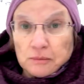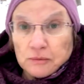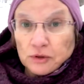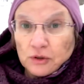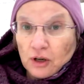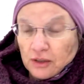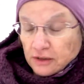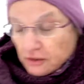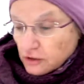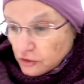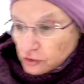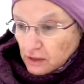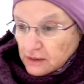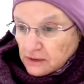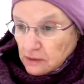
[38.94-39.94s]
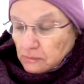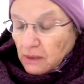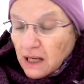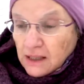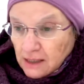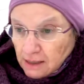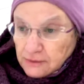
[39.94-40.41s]
caused stress in
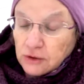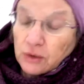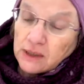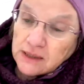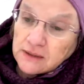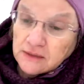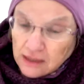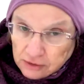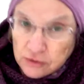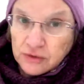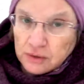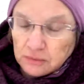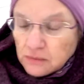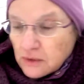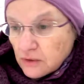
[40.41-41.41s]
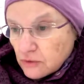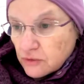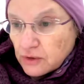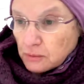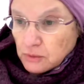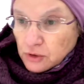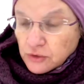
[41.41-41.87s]
my life, quite aside from
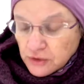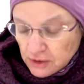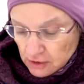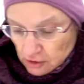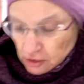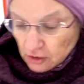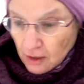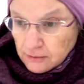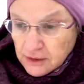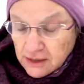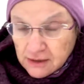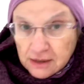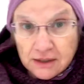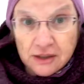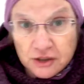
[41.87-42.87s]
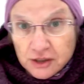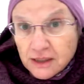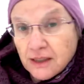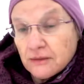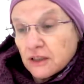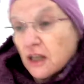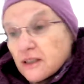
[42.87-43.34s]
losing her, obviously, because she
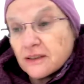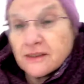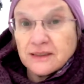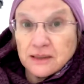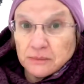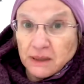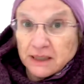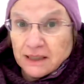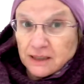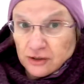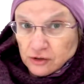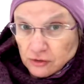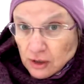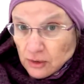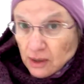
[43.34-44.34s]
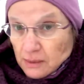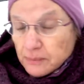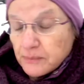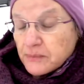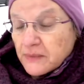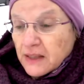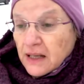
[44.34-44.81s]
never got to see my kids grow up.
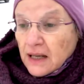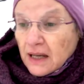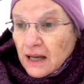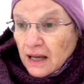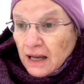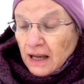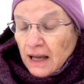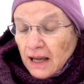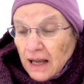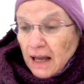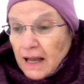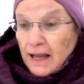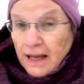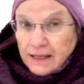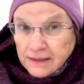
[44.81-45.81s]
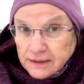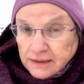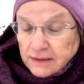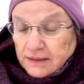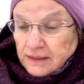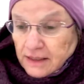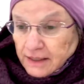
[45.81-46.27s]
And
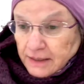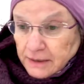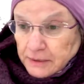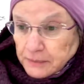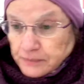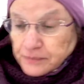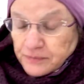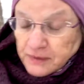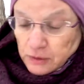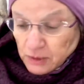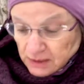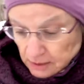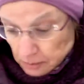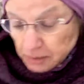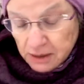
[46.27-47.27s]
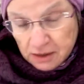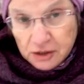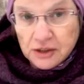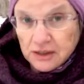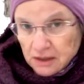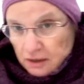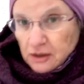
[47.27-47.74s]
it wasn't because
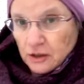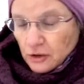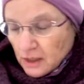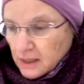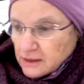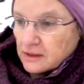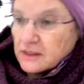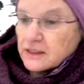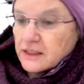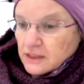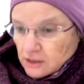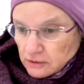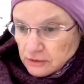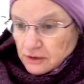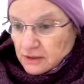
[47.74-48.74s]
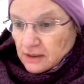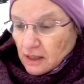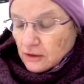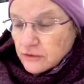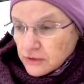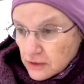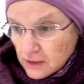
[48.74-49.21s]
she didn't know how to take care of
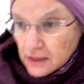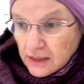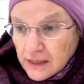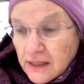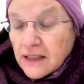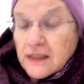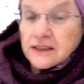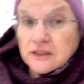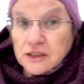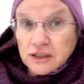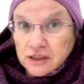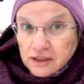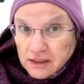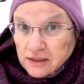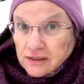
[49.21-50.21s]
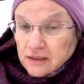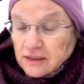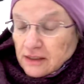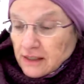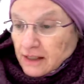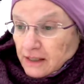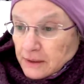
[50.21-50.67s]
herself. She just,
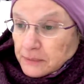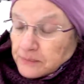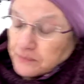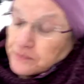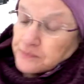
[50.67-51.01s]
she